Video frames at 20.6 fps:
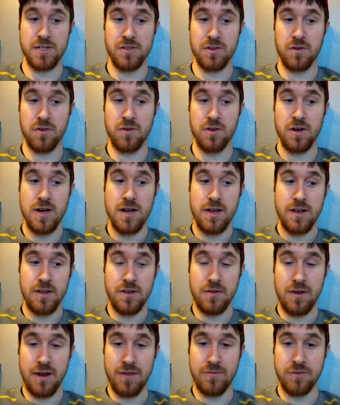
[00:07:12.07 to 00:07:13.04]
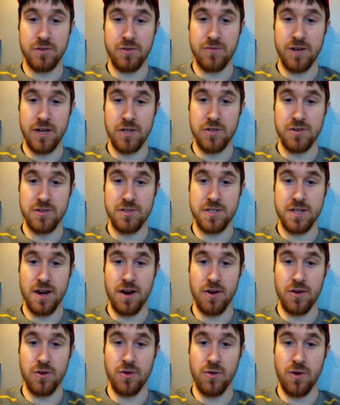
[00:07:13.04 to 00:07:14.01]
So you have two veterans
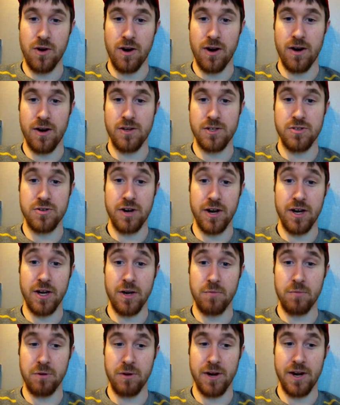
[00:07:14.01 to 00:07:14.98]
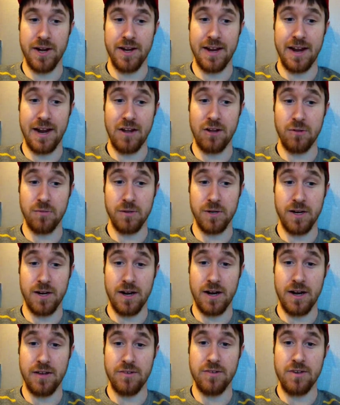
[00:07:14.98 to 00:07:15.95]
there who are strikeout per inning caliber
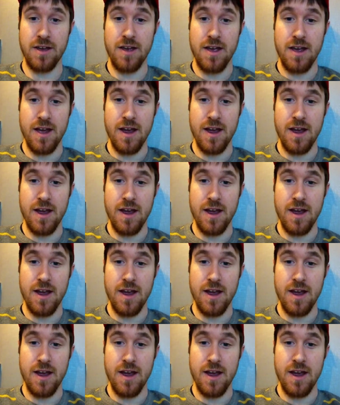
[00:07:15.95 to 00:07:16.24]
guys,